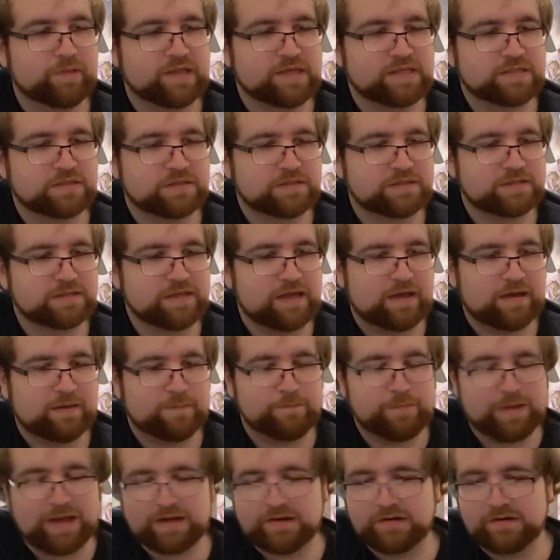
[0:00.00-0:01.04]
he plays uh,
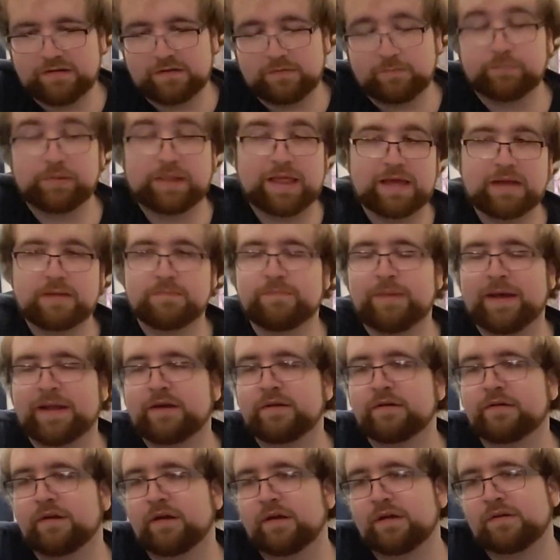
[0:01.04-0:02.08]
Bender, played
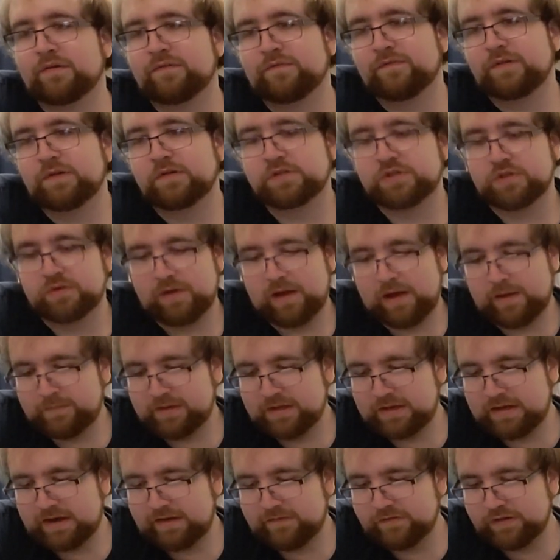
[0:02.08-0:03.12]
Bender on
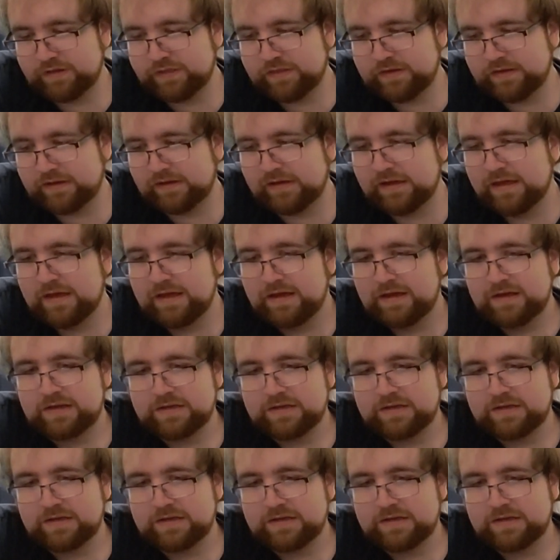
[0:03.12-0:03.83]
Futurama and everything.